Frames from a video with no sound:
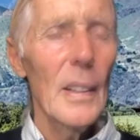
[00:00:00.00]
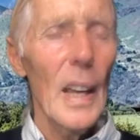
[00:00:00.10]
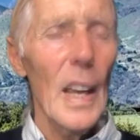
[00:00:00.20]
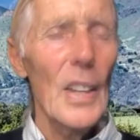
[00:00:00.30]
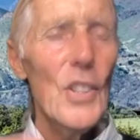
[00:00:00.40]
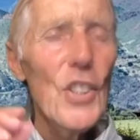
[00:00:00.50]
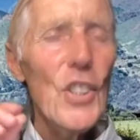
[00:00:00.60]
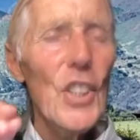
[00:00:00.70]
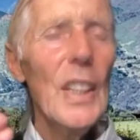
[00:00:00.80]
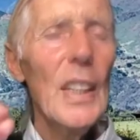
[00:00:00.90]
And
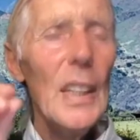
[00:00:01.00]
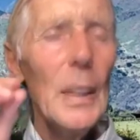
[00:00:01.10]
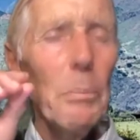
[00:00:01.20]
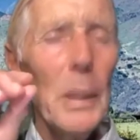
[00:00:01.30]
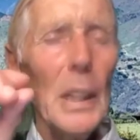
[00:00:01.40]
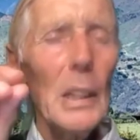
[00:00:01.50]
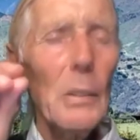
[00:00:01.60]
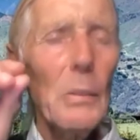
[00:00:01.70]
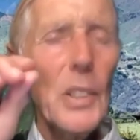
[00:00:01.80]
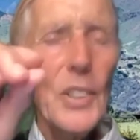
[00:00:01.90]
see it being
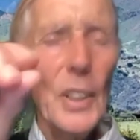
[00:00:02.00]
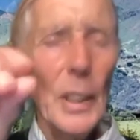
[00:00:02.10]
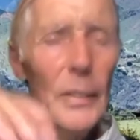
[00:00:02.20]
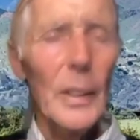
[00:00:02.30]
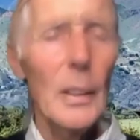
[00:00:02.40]
received.